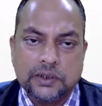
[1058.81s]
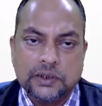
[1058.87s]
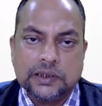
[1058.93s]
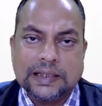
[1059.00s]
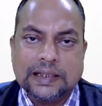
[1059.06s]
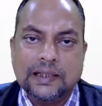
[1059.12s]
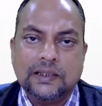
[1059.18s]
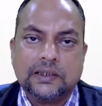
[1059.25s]

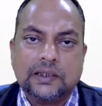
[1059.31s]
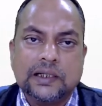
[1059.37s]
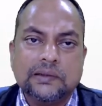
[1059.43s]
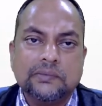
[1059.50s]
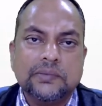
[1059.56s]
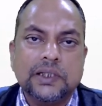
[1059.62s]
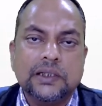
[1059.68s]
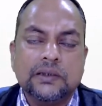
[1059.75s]
This age
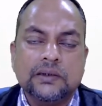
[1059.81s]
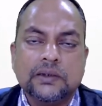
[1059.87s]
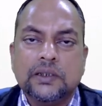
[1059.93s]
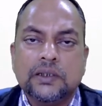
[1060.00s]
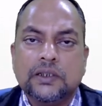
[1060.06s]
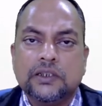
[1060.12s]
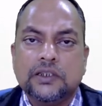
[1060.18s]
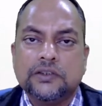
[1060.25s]
can bring
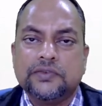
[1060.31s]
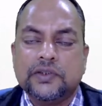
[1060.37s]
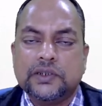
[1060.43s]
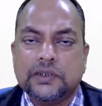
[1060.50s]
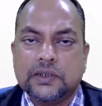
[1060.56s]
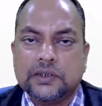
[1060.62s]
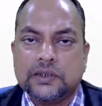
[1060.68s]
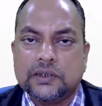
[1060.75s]

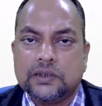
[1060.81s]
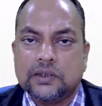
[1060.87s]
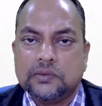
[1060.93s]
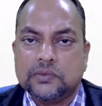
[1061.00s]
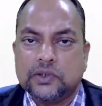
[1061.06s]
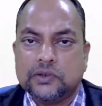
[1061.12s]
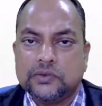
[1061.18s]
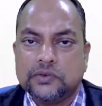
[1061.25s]
differences in
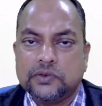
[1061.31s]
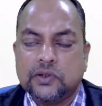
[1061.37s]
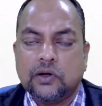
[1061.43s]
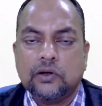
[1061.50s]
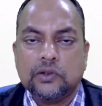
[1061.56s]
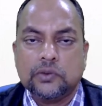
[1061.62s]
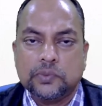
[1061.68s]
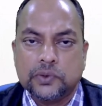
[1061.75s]
terms of
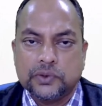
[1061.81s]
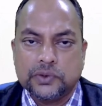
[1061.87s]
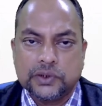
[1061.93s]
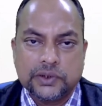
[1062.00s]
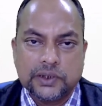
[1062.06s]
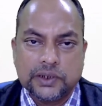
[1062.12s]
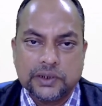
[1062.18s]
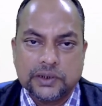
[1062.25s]
thought
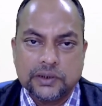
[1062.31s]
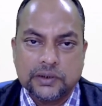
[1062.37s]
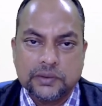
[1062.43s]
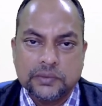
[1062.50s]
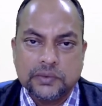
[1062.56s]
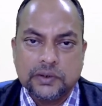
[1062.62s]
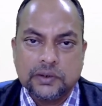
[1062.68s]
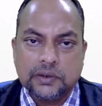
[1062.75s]
processes,
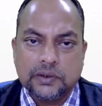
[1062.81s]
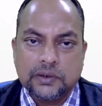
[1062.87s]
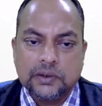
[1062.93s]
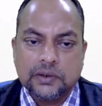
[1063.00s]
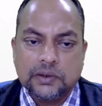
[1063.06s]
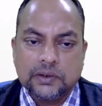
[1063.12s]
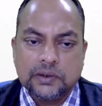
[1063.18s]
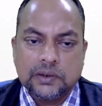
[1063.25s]

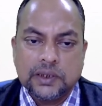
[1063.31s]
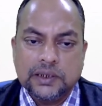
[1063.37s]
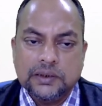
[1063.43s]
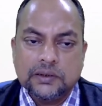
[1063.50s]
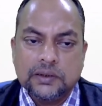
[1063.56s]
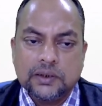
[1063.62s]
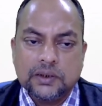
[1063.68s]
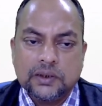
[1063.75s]
right?